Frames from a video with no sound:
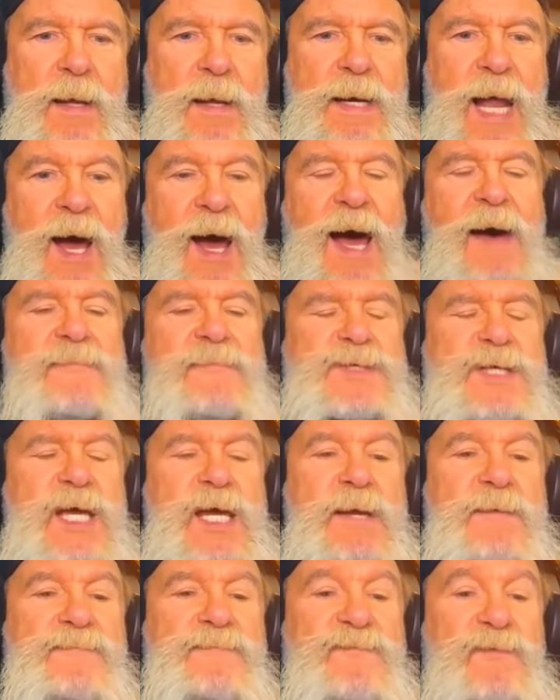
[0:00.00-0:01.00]
now I've
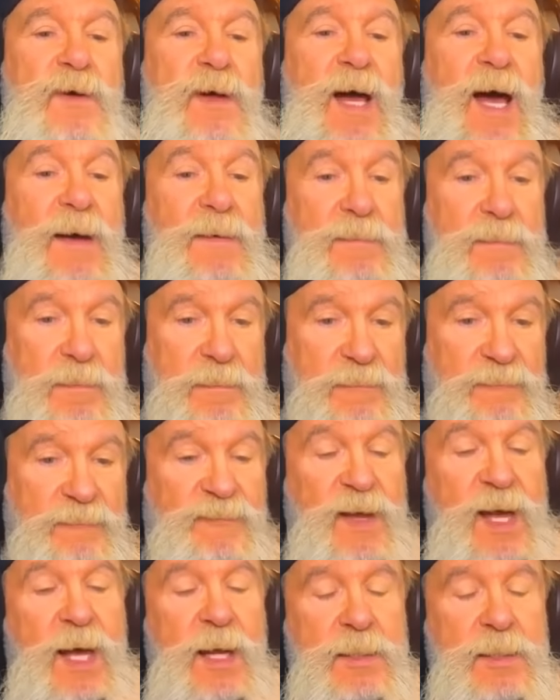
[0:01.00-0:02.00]
seen uh,
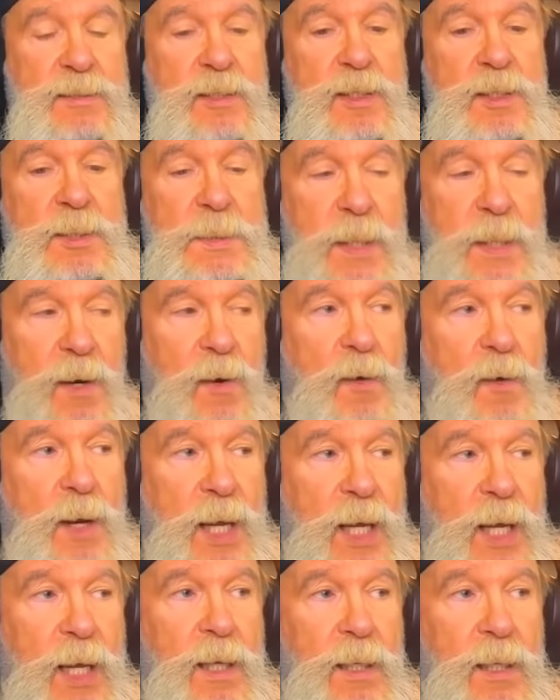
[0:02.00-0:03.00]
Vince is
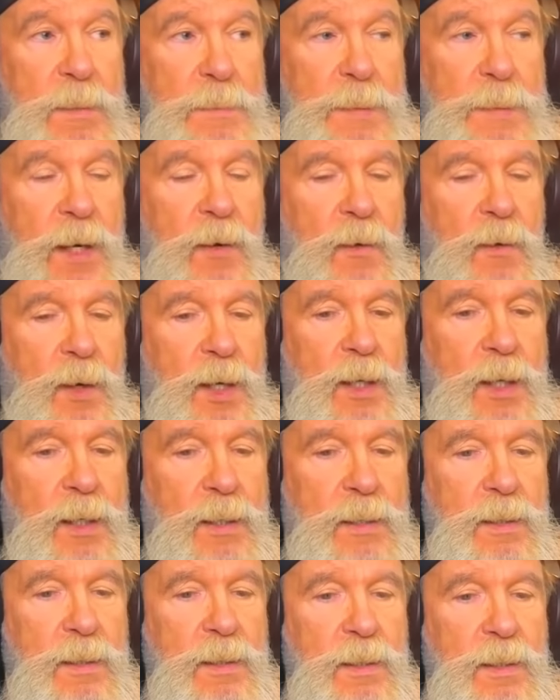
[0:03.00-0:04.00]
very very
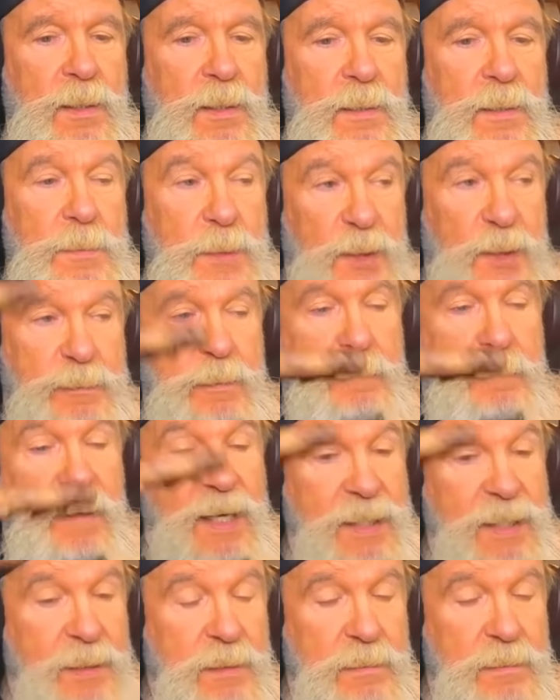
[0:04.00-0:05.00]
Miss
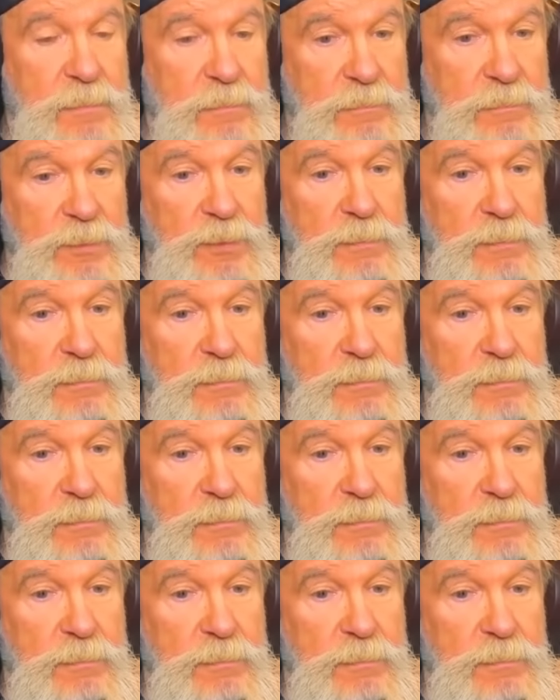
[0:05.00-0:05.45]
McMahon